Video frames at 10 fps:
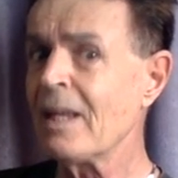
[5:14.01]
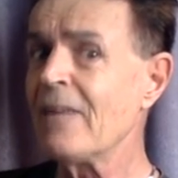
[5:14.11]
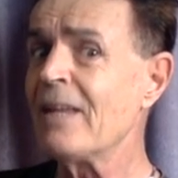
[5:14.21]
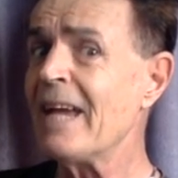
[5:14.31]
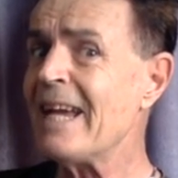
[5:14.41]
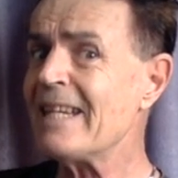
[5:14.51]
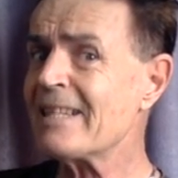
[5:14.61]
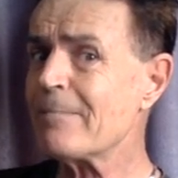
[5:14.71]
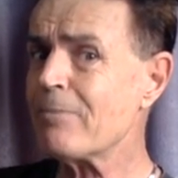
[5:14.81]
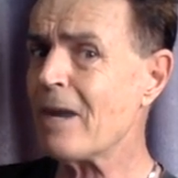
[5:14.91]
There's
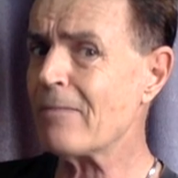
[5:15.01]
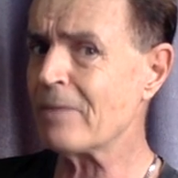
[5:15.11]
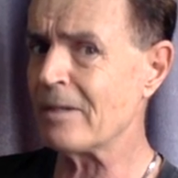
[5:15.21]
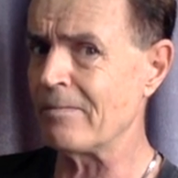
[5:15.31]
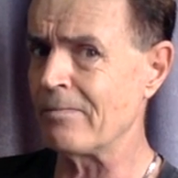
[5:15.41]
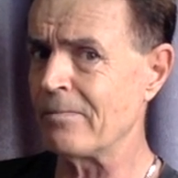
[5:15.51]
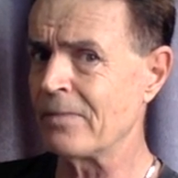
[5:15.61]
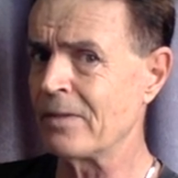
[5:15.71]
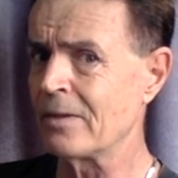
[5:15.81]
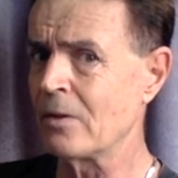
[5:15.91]
the problem.
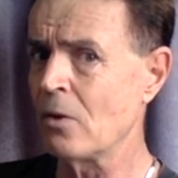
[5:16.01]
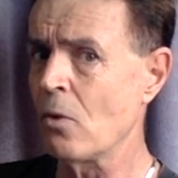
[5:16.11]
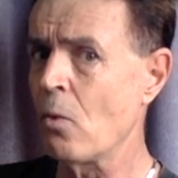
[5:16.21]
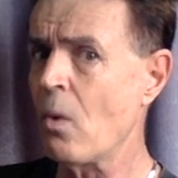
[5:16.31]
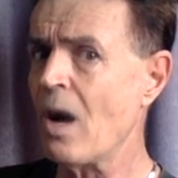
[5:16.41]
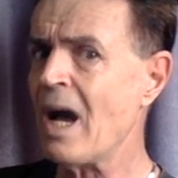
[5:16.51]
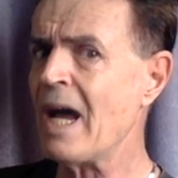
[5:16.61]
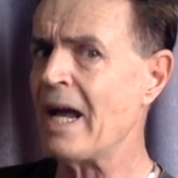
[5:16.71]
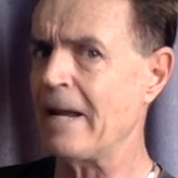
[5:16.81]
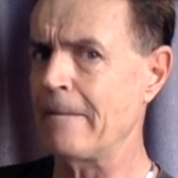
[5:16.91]

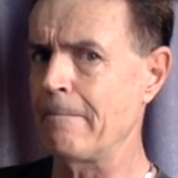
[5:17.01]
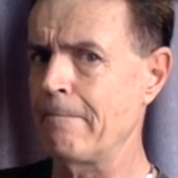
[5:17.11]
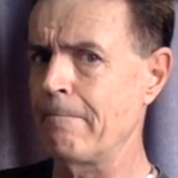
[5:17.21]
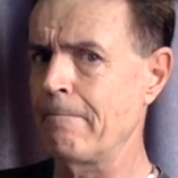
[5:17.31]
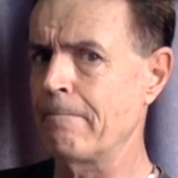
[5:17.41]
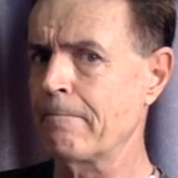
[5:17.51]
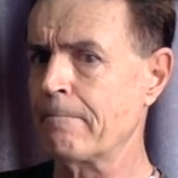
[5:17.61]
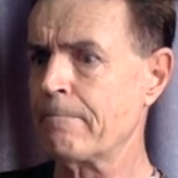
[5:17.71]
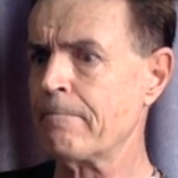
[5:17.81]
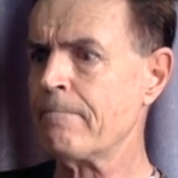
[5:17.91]
Why?
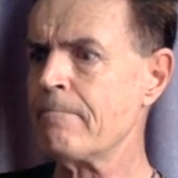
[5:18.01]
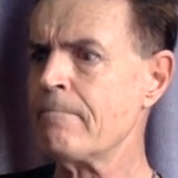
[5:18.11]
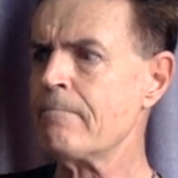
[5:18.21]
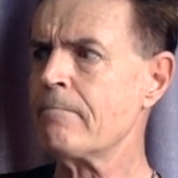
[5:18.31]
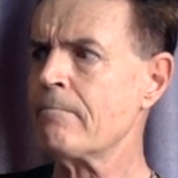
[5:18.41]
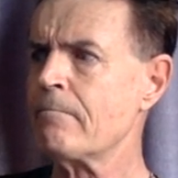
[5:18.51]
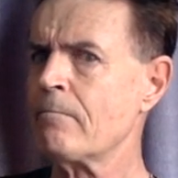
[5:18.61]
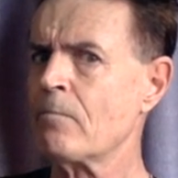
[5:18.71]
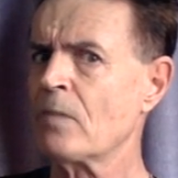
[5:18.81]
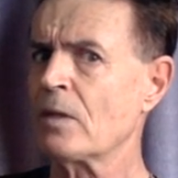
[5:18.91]

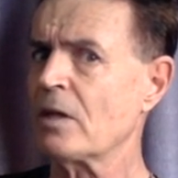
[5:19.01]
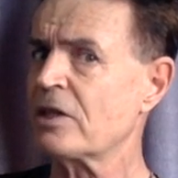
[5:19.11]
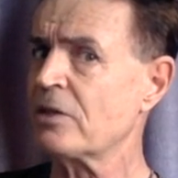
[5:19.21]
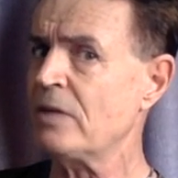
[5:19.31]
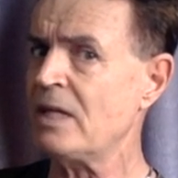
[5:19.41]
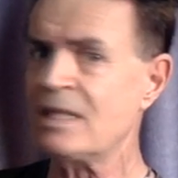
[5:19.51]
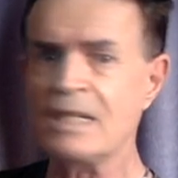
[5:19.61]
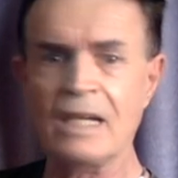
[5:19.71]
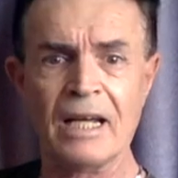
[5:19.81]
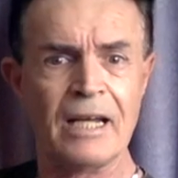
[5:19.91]
Not so
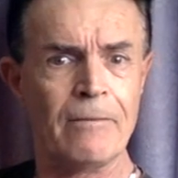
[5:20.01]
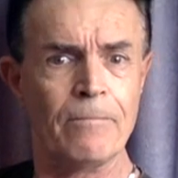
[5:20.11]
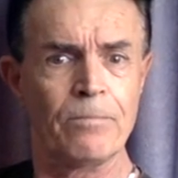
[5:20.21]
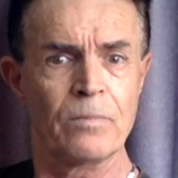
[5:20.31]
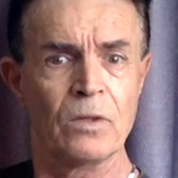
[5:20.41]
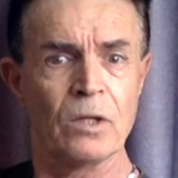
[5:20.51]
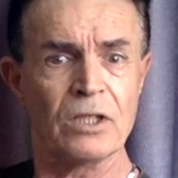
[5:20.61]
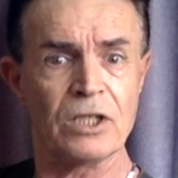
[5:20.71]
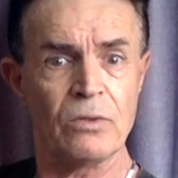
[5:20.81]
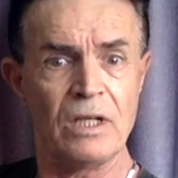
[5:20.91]
easy, eh?
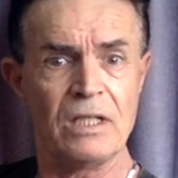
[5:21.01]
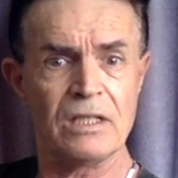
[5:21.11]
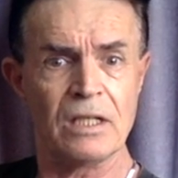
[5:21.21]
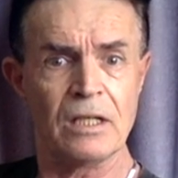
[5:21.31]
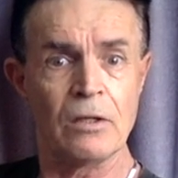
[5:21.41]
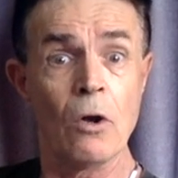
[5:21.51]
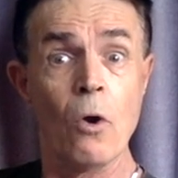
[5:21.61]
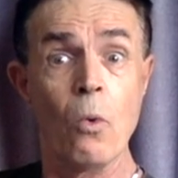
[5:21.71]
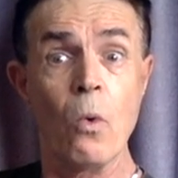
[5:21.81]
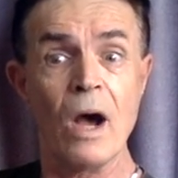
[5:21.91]
Not so easy.
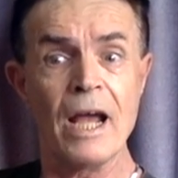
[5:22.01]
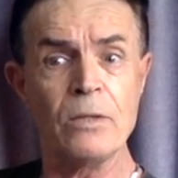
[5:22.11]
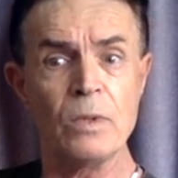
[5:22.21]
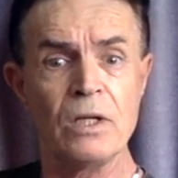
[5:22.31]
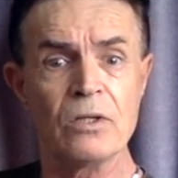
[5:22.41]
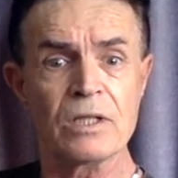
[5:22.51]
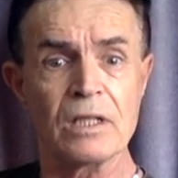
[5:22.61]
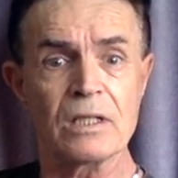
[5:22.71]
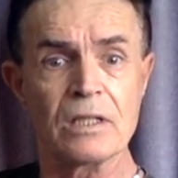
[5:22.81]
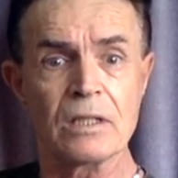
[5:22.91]
Why do we use
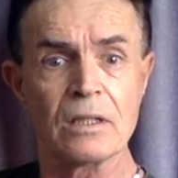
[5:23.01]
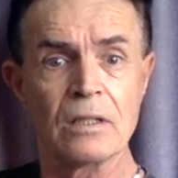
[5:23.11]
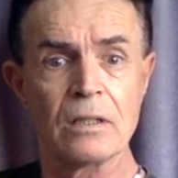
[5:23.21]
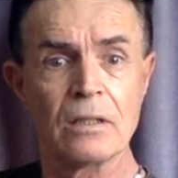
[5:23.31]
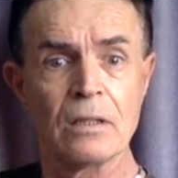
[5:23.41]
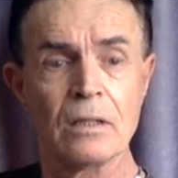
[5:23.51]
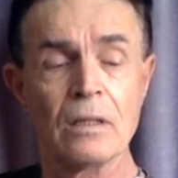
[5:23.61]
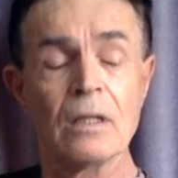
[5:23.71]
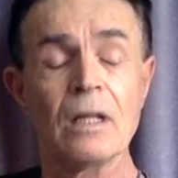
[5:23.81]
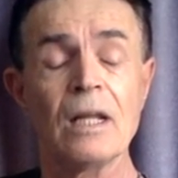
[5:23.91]
it?
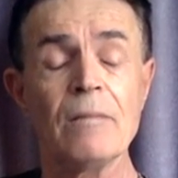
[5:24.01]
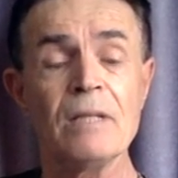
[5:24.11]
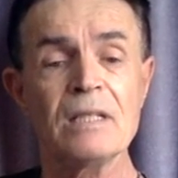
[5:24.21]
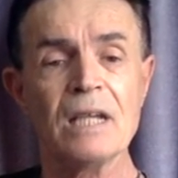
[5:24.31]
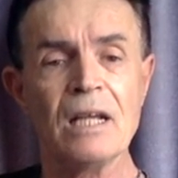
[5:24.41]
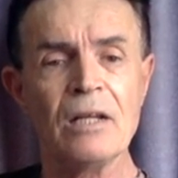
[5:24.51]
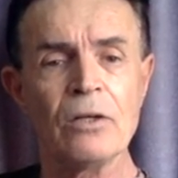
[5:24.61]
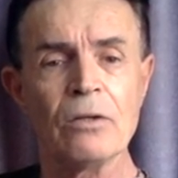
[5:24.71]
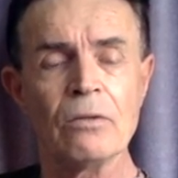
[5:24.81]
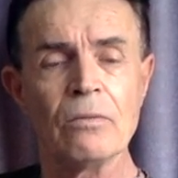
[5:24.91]
Let me tell
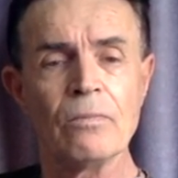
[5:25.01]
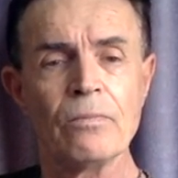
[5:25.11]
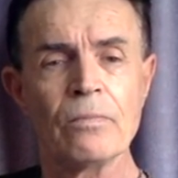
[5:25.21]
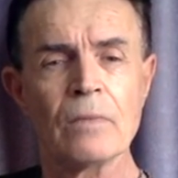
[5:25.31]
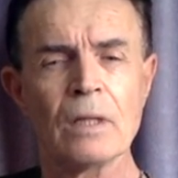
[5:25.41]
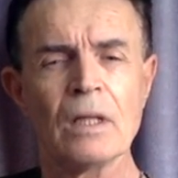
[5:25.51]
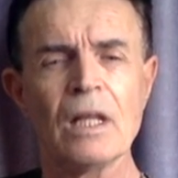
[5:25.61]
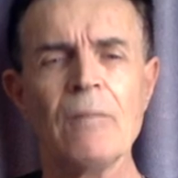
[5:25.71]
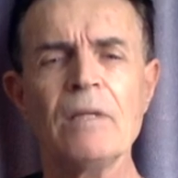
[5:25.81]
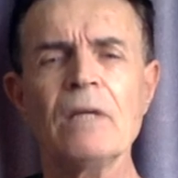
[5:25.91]
you.
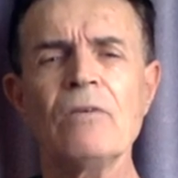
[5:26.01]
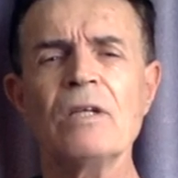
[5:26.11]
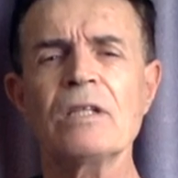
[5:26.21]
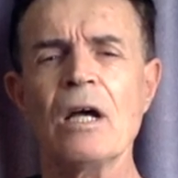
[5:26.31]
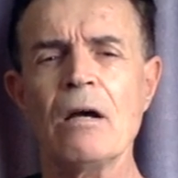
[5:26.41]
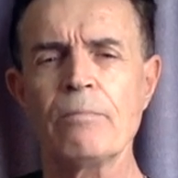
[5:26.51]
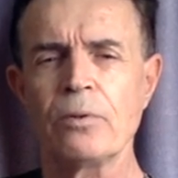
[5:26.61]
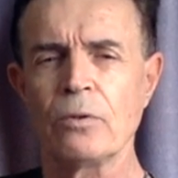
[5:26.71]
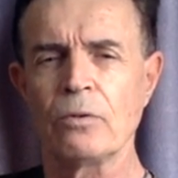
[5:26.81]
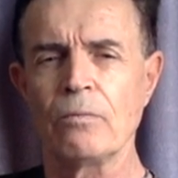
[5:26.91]
Let me give you an
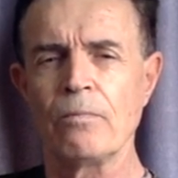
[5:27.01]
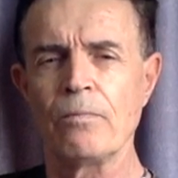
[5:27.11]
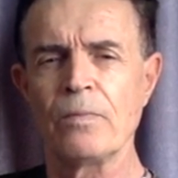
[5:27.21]
example.